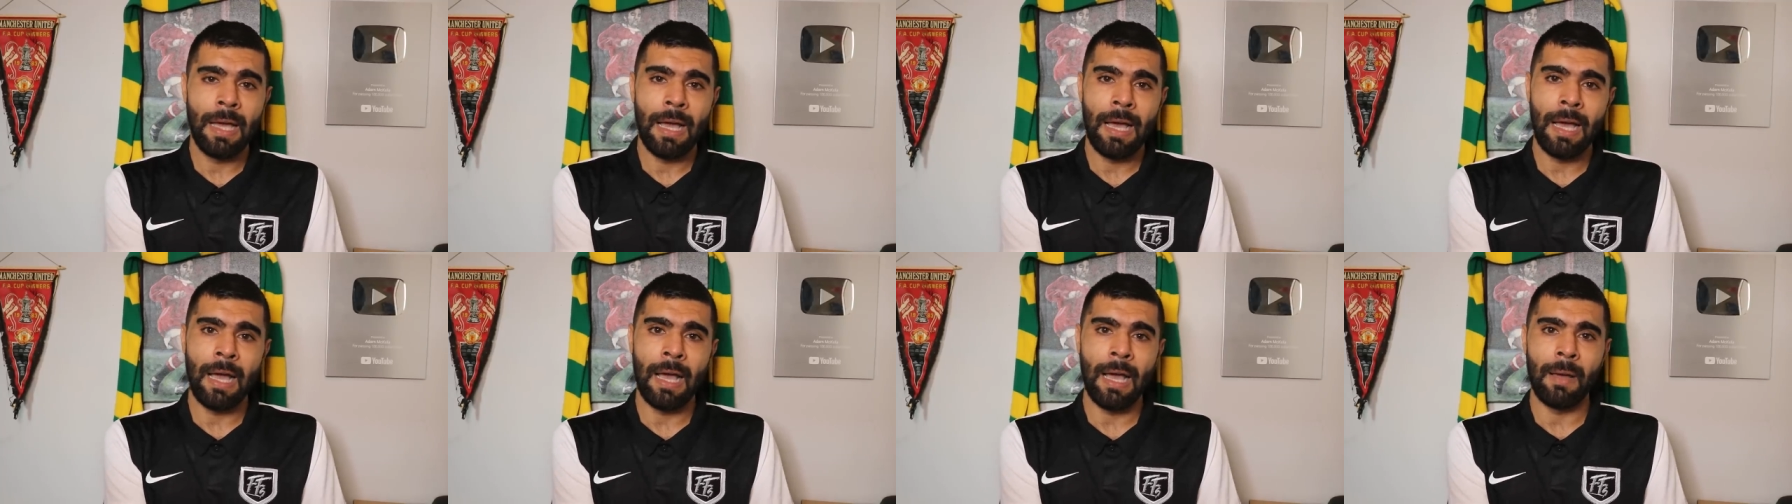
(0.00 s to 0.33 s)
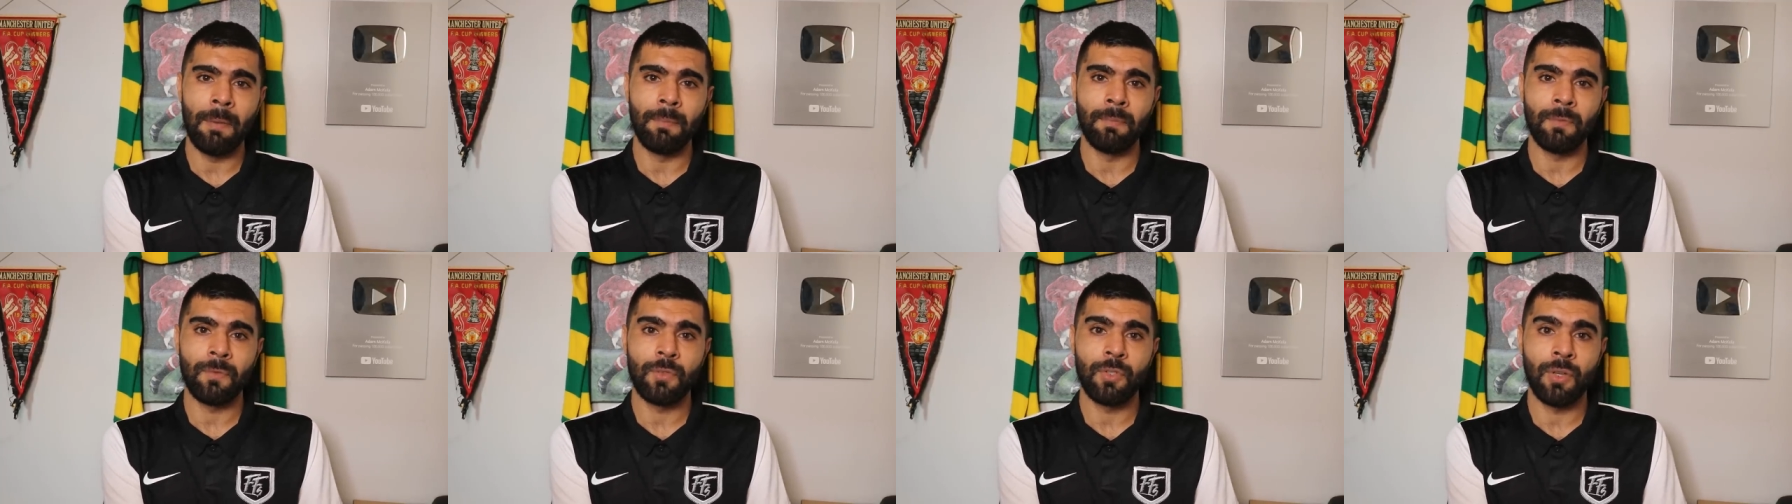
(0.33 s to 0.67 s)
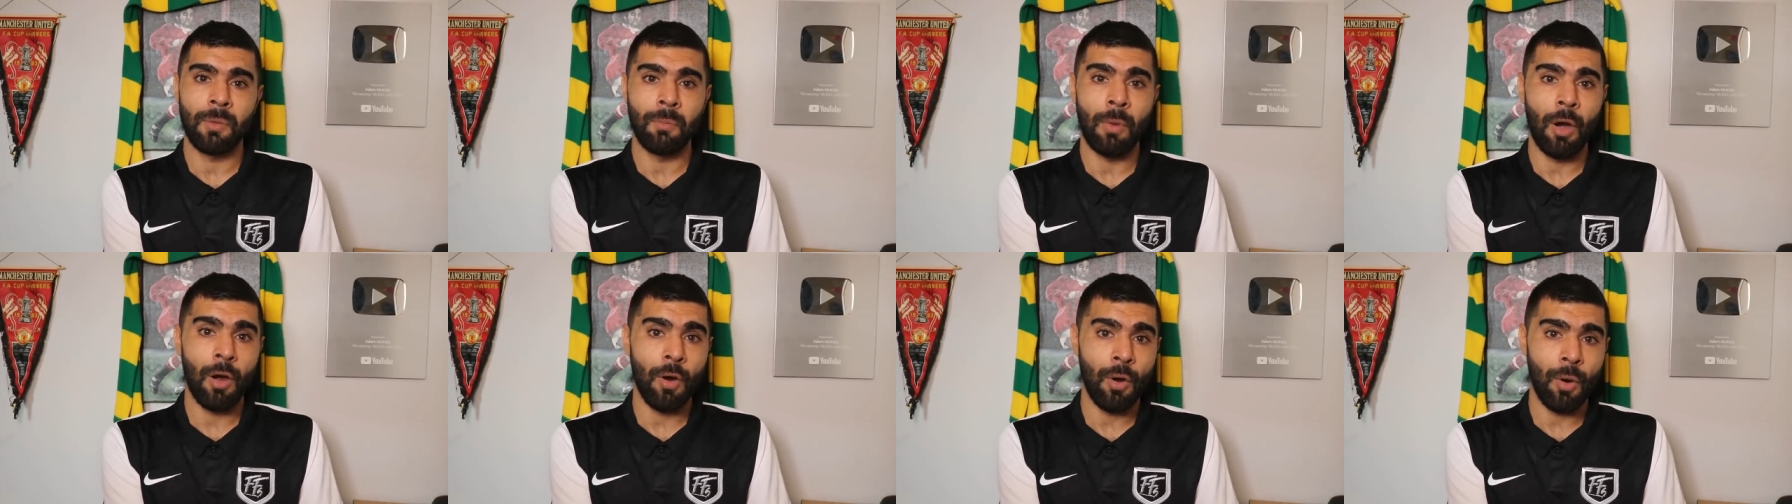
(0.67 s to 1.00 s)
um,
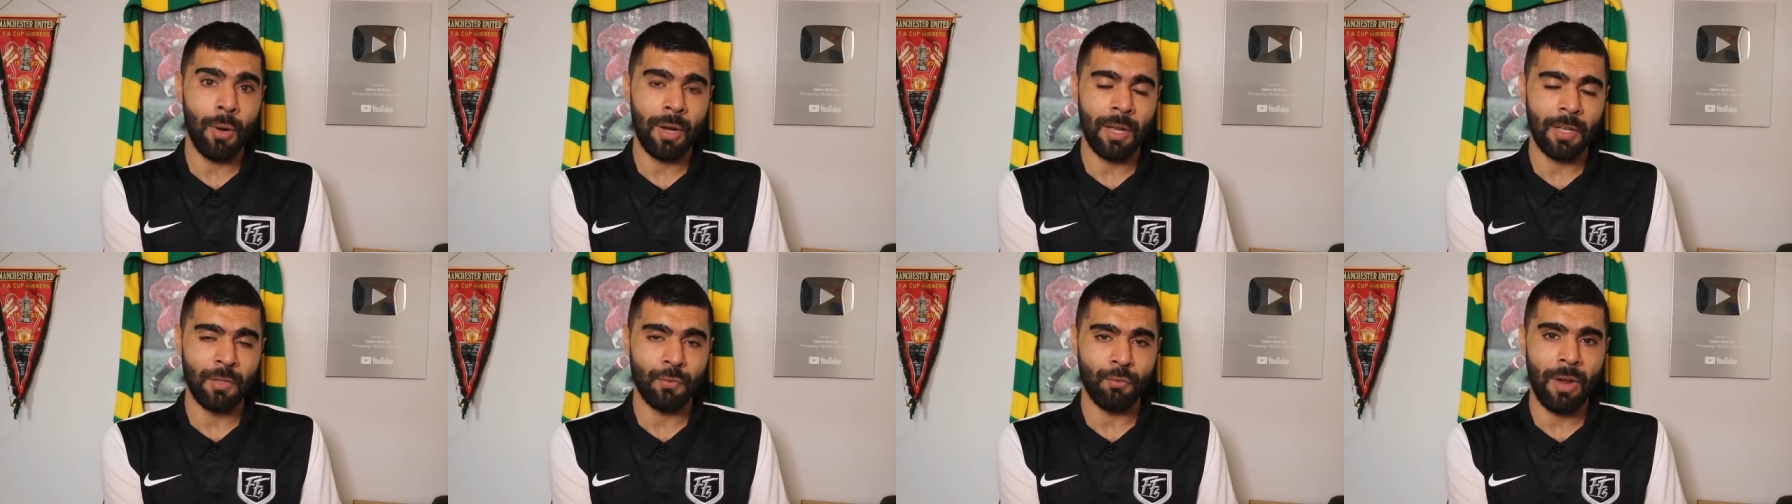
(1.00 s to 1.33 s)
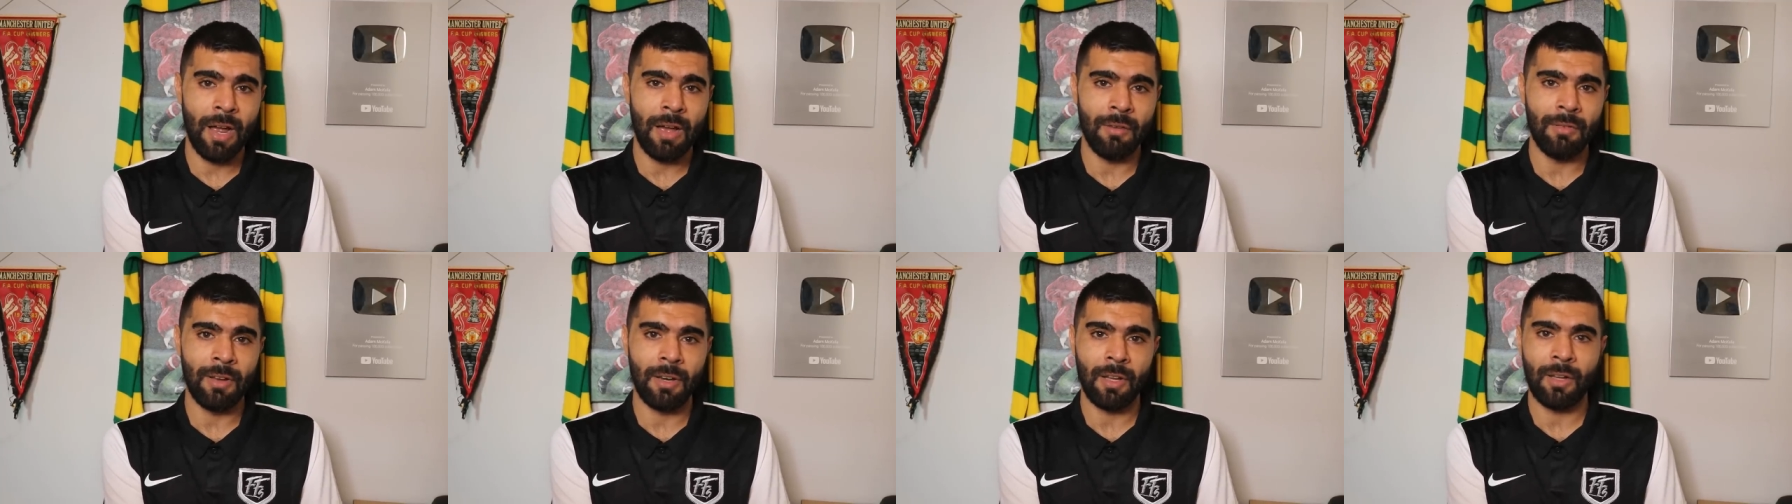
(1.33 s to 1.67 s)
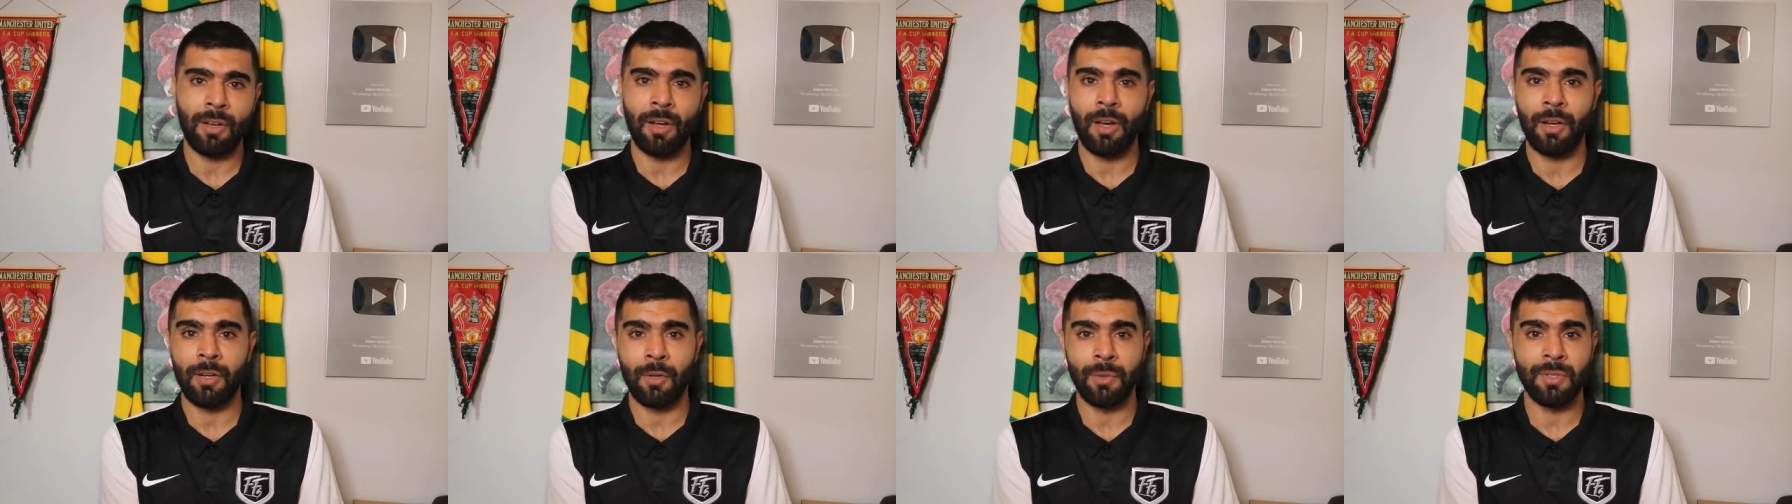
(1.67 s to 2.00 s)
tomorrow against Rayo
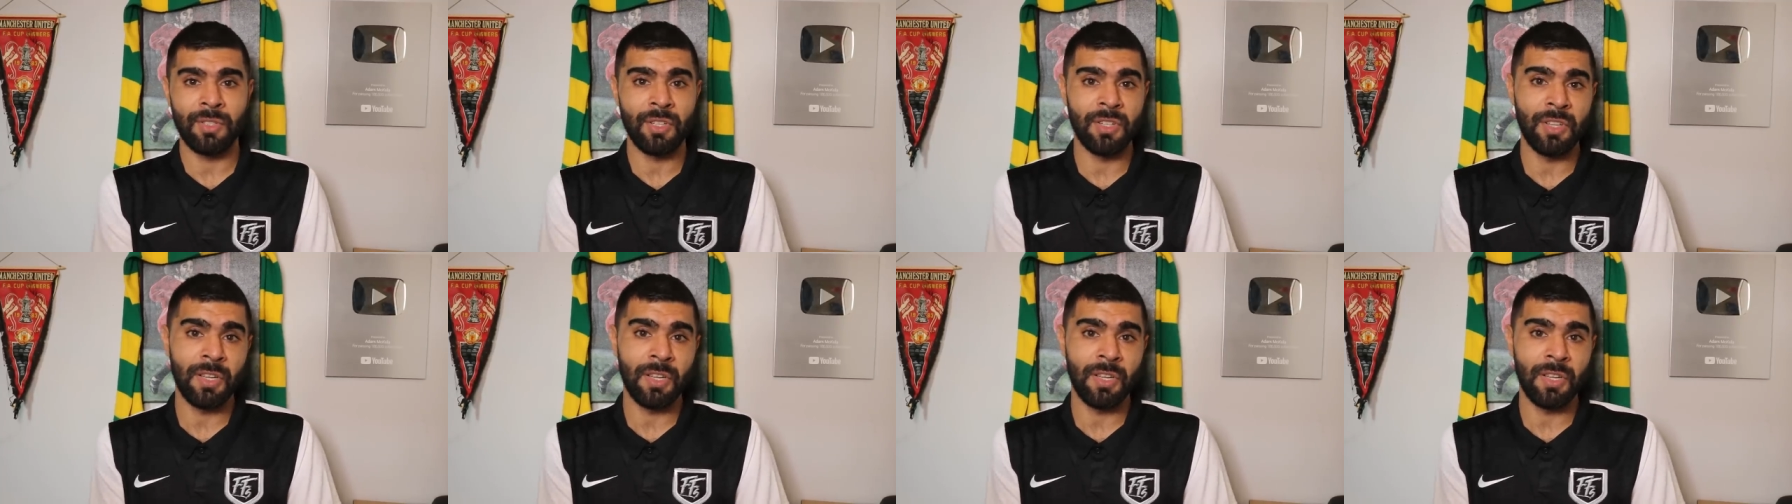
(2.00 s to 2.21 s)
Vallecano as he